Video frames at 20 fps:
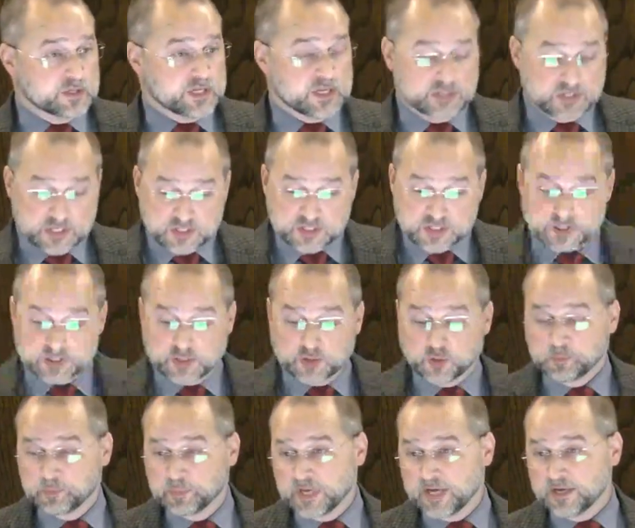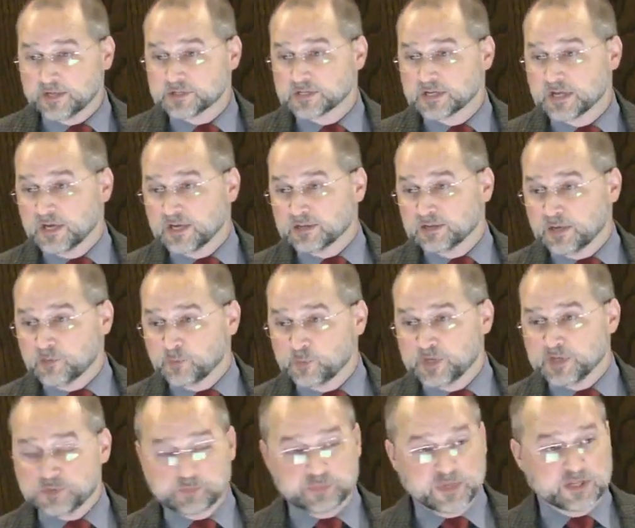Is it still best that
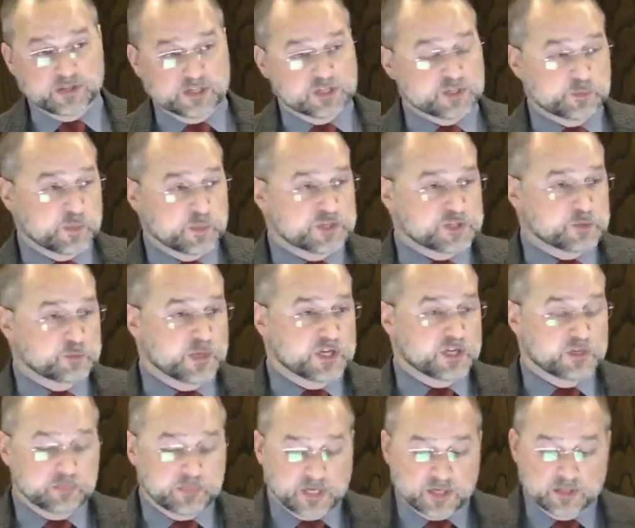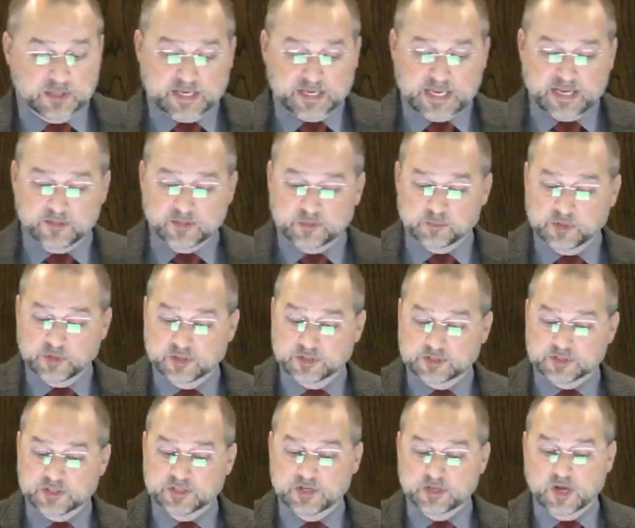we spend this much money mailing out the
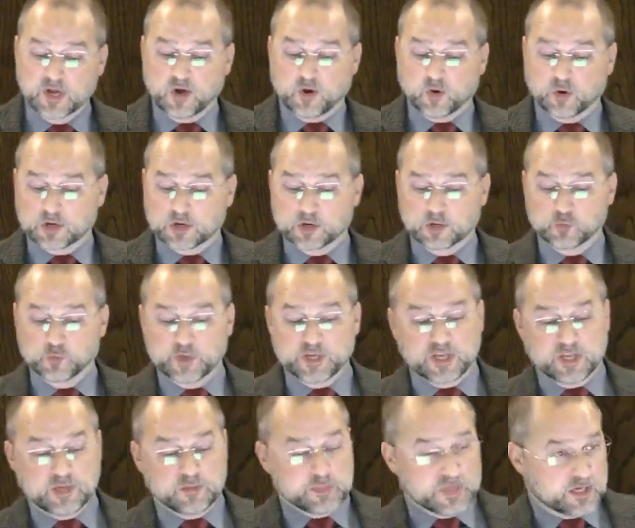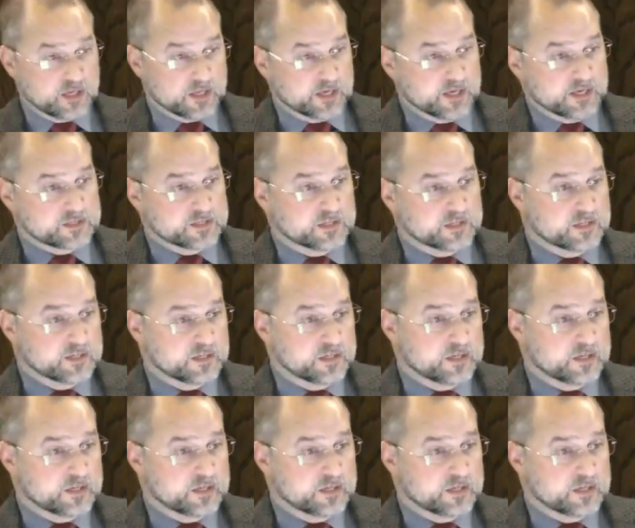bulletin, or could we email it?